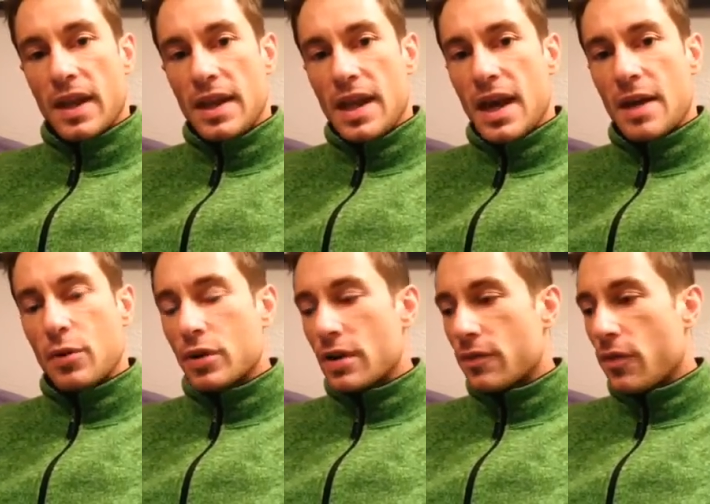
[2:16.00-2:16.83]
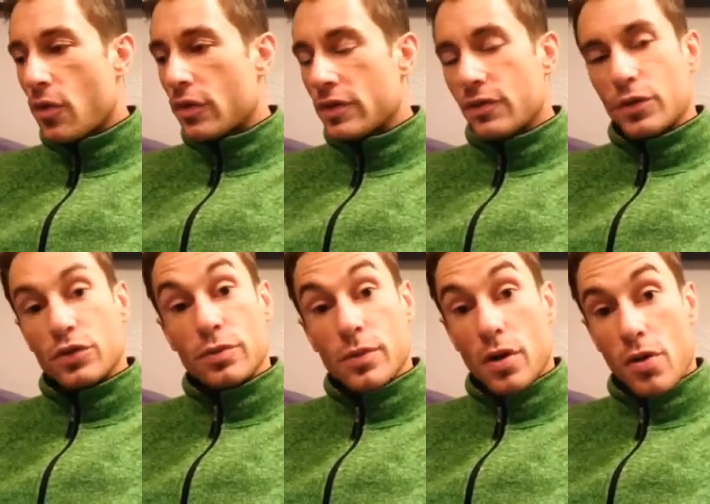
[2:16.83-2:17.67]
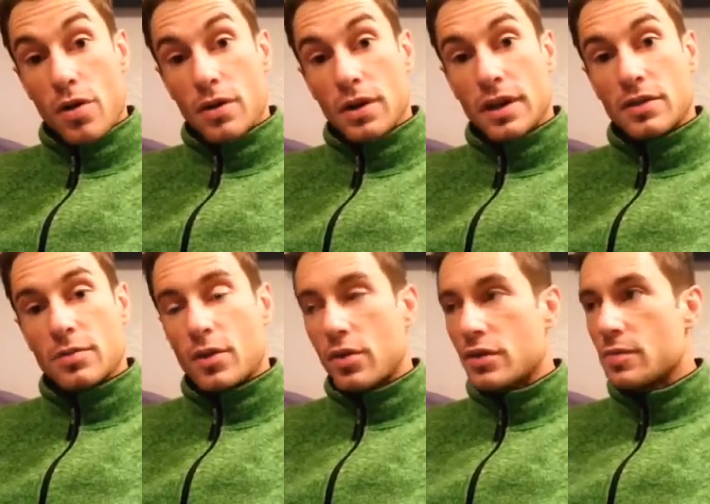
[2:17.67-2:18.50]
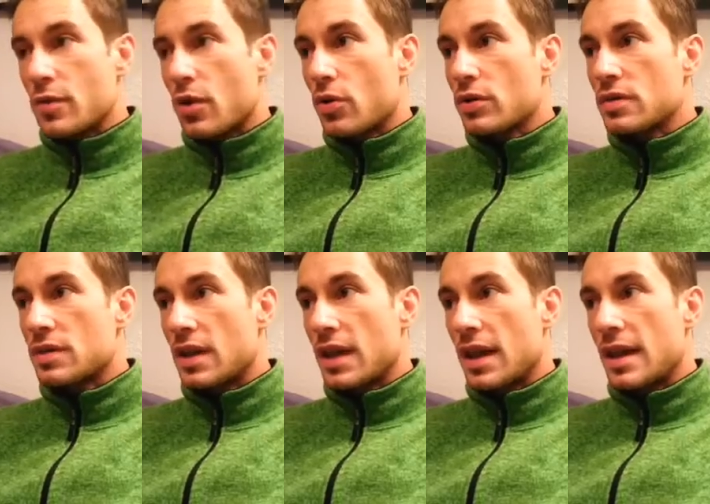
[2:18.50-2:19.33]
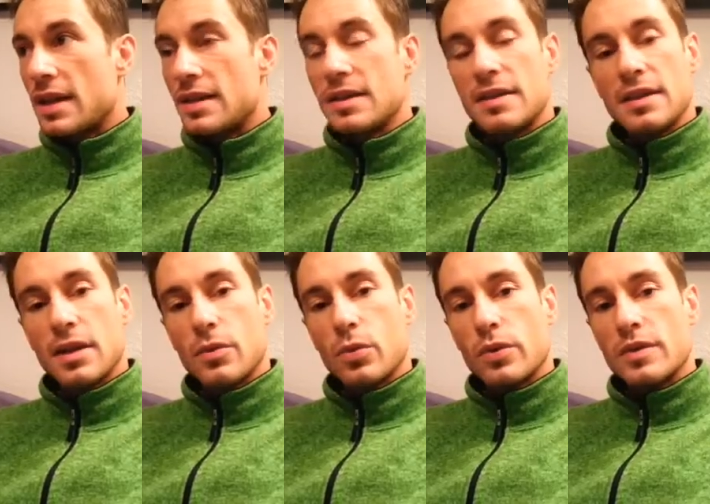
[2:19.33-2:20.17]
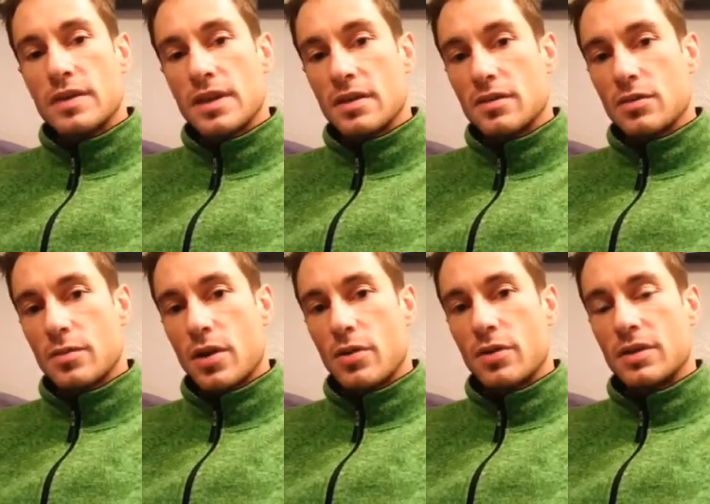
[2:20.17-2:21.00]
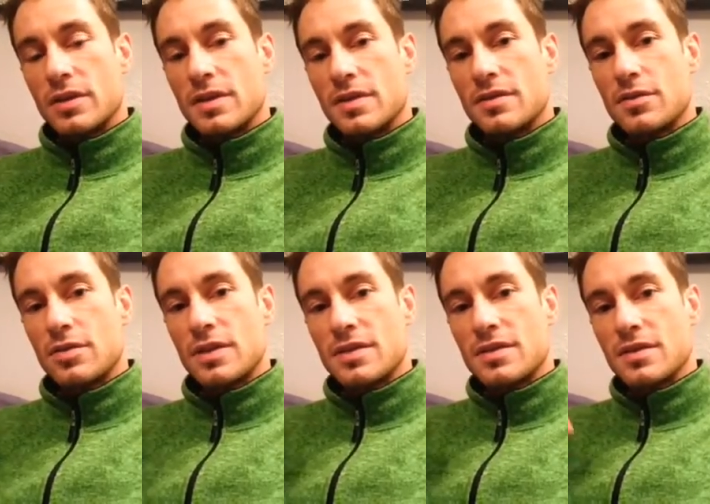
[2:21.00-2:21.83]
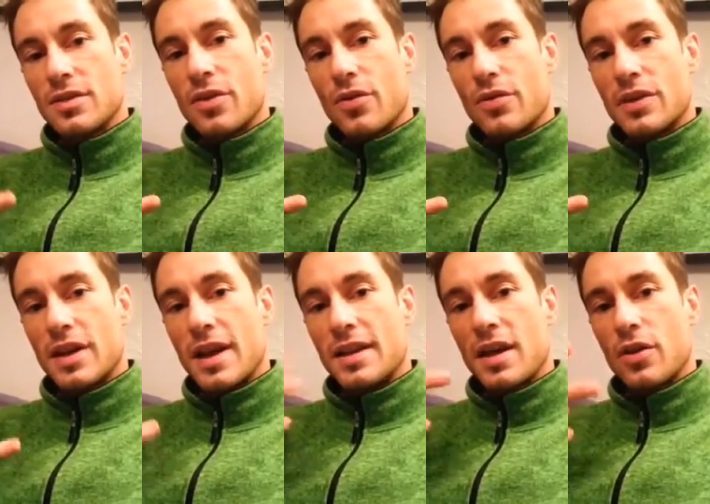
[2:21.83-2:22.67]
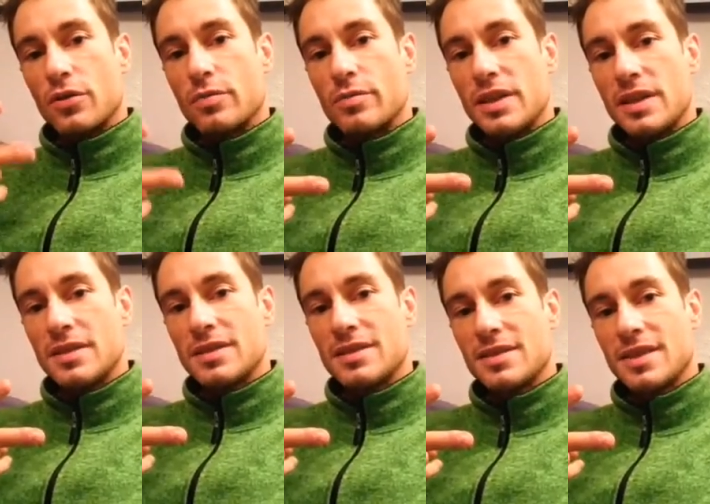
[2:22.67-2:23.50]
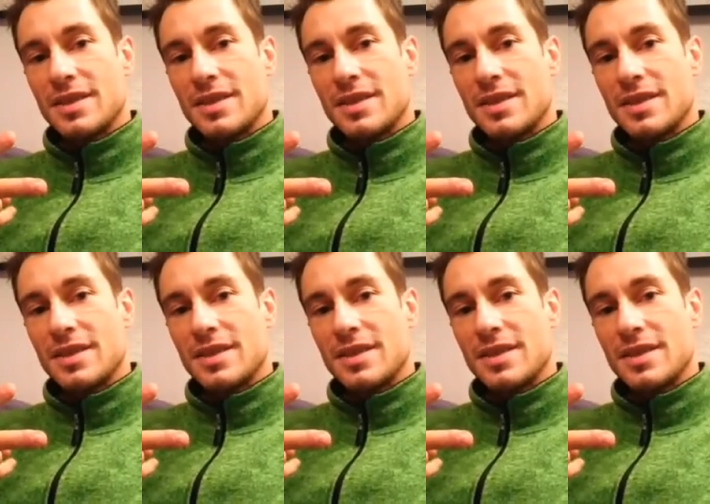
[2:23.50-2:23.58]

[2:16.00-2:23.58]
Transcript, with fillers: yeah, I'm looking forward for tomorrow and tomorrow's post. And yeah, we'll see us tomorrow. This is Chris. Over and out. Peace.